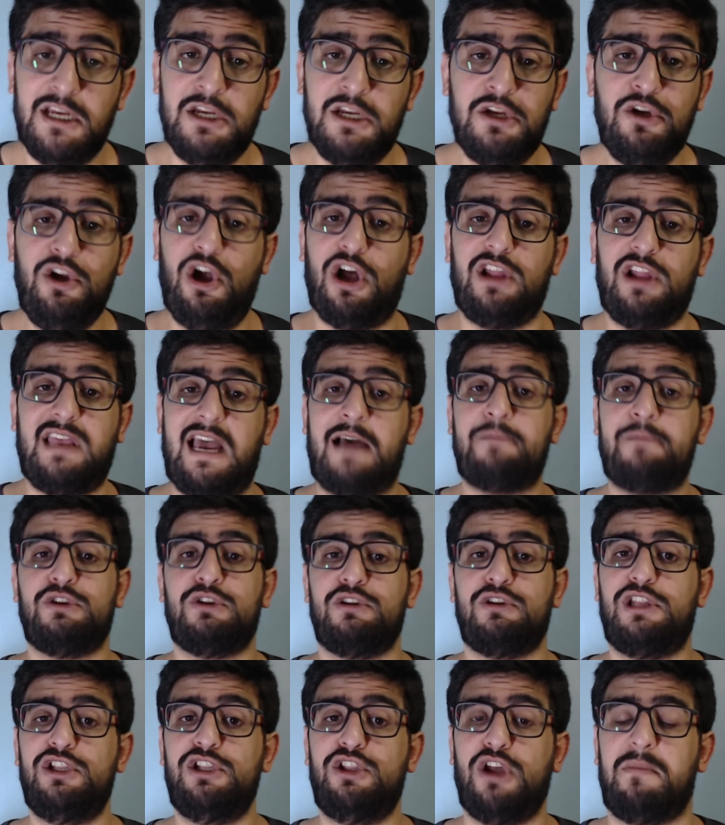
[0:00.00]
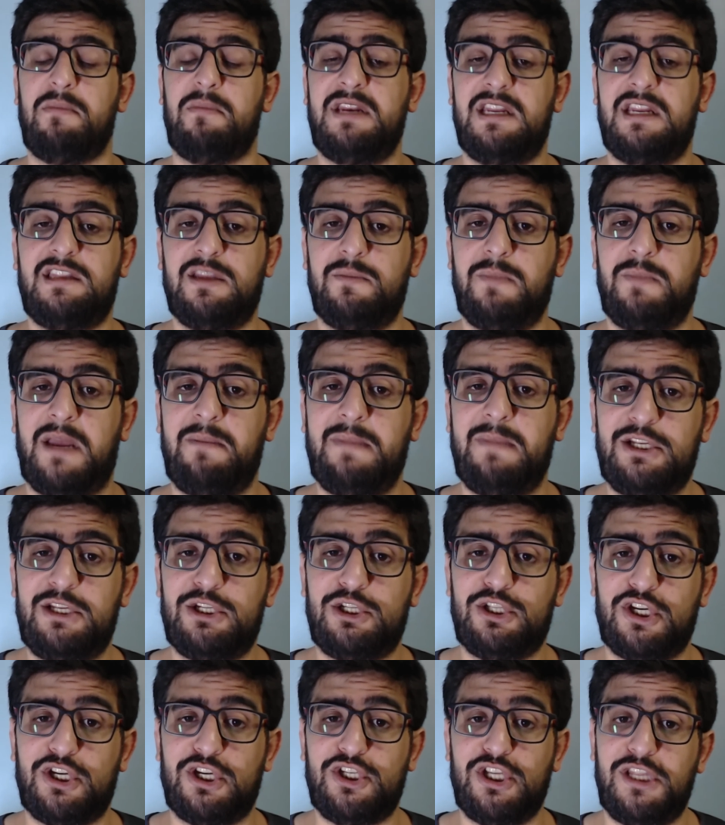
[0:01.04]
Got absolutely dominated by
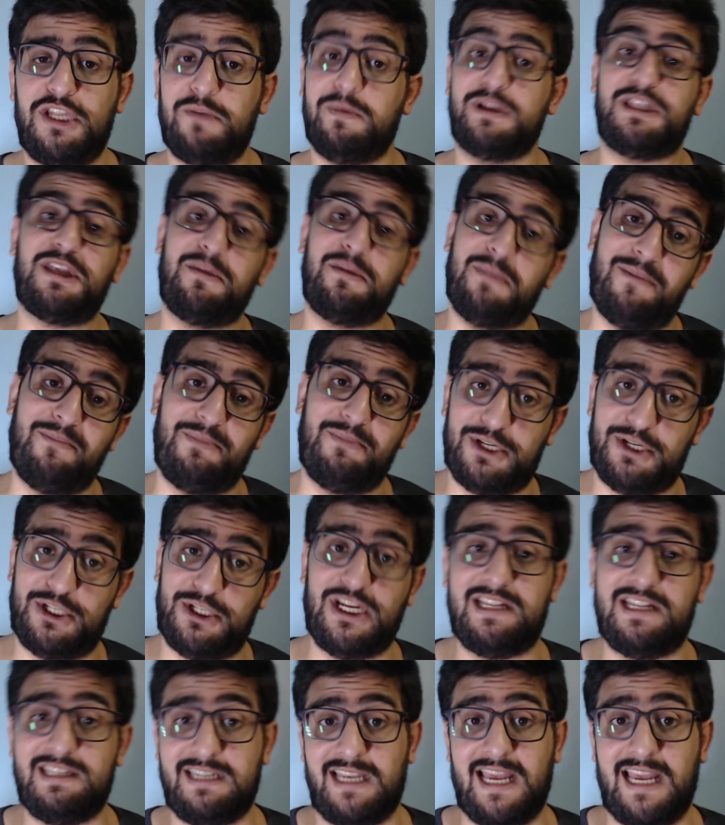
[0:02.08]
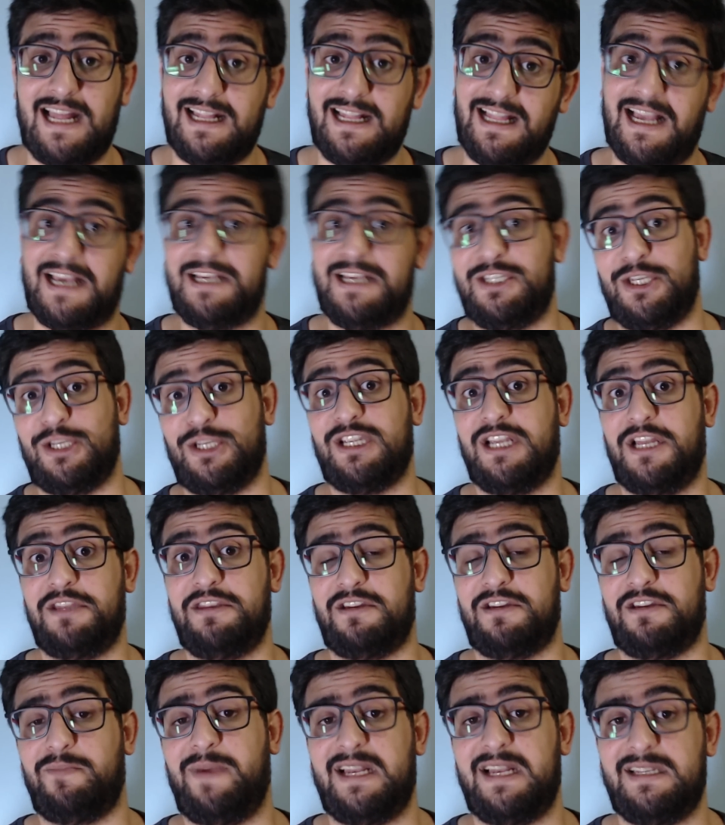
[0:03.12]
Manchester City, but remember, Chelsea had like
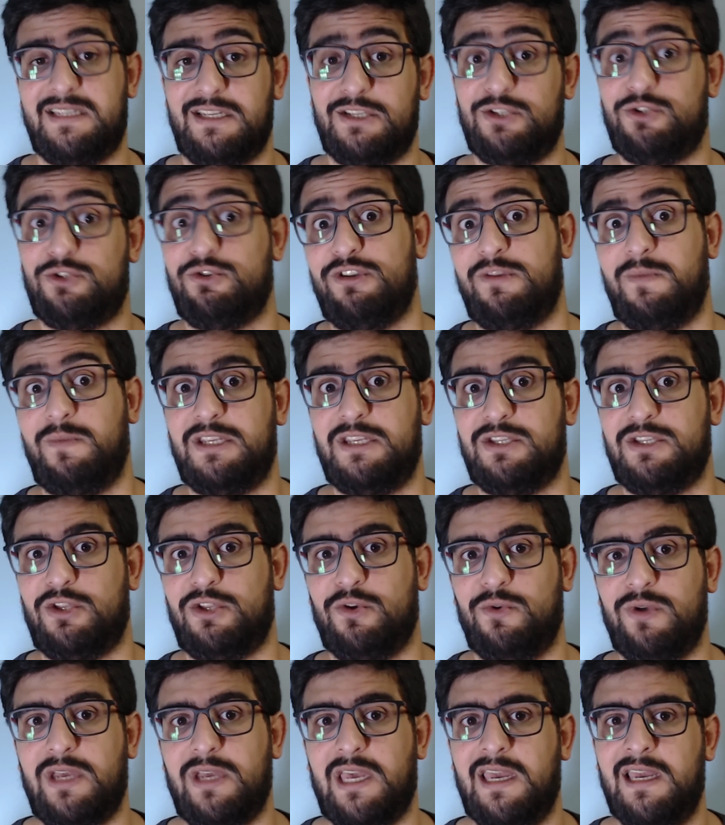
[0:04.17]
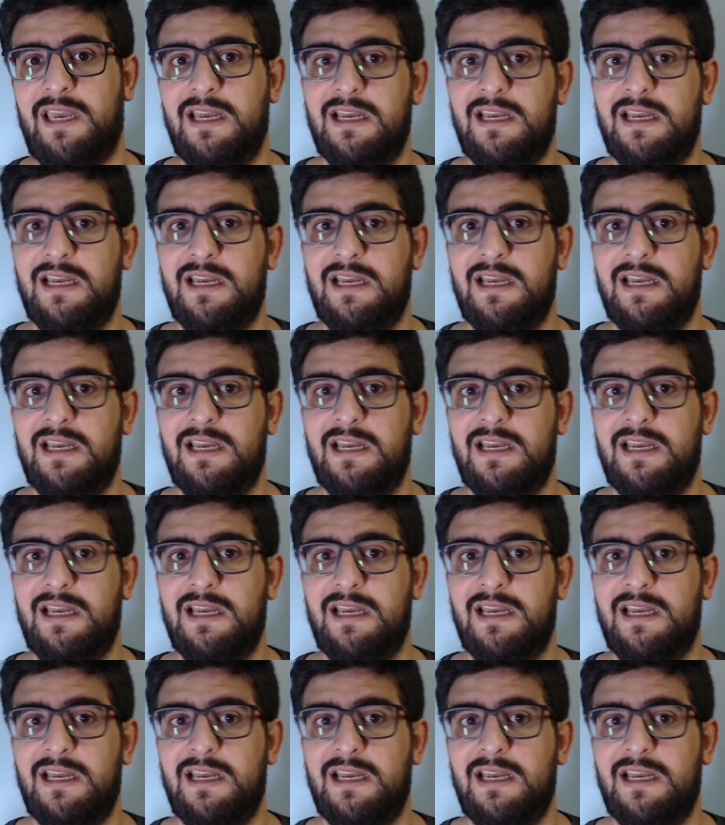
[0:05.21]
600 passes, so it makes it okay.